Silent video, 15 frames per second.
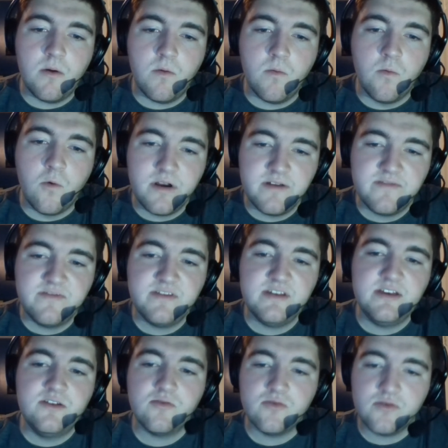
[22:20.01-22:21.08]
one of the
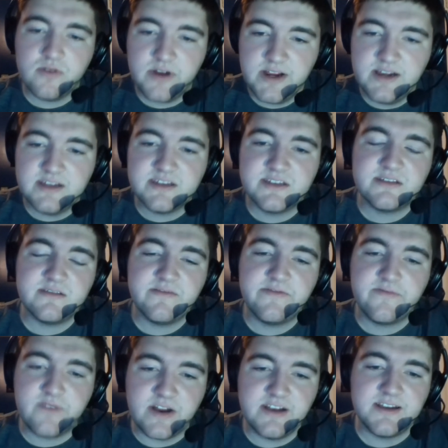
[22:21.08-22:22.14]
greatest
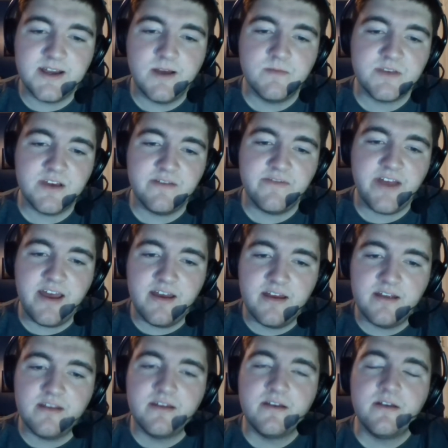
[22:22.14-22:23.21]
friend times I've
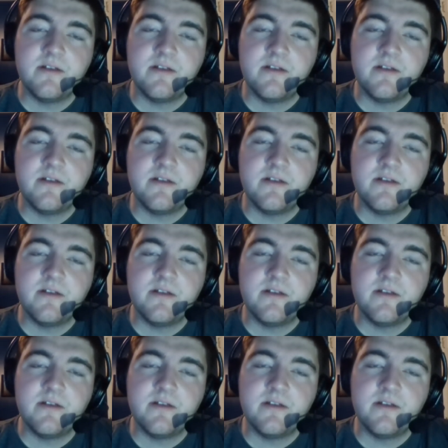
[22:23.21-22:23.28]
had